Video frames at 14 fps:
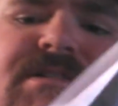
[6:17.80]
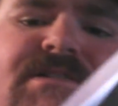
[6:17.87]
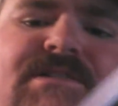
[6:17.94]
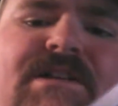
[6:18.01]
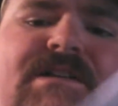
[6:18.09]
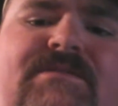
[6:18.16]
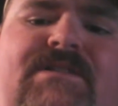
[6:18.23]
this
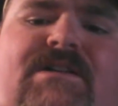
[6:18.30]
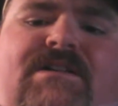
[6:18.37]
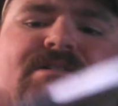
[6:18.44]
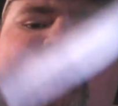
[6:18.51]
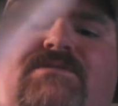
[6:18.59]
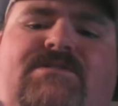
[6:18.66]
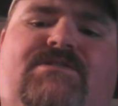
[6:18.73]
knife,
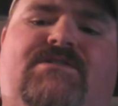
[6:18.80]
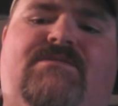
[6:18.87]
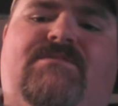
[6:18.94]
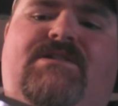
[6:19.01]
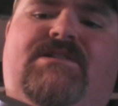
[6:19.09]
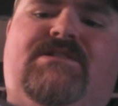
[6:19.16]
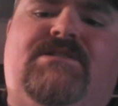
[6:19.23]
guys. Wasn't so
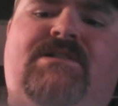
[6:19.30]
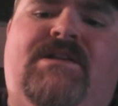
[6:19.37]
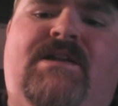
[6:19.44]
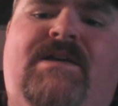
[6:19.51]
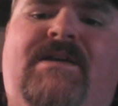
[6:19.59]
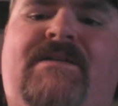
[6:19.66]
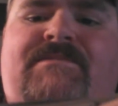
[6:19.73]
much,
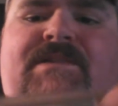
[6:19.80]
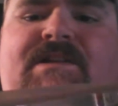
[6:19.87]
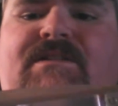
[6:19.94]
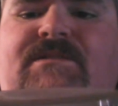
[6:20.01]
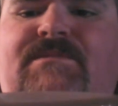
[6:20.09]
the